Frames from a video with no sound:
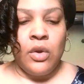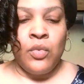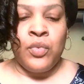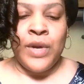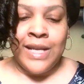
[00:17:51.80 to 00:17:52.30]

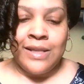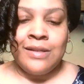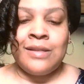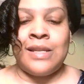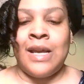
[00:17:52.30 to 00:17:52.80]
Read the
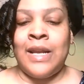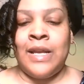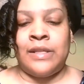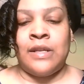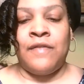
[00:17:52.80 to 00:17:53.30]

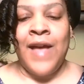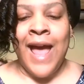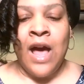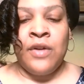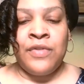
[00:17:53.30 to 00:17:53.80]
studies of
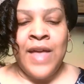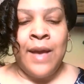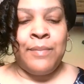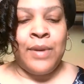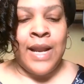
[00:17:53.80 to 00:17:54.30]
how
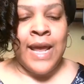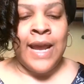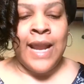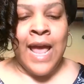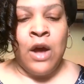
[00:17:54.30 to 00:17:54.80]
that
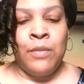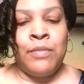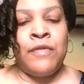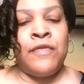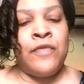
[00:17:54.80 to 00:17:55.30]
played out
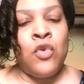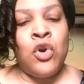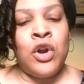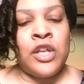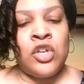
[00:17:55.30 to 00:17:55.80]

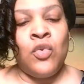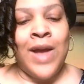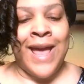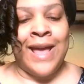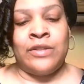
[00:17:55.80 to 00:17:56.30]
before you
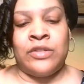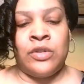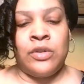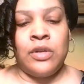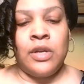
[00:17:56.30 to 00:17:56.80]
answer.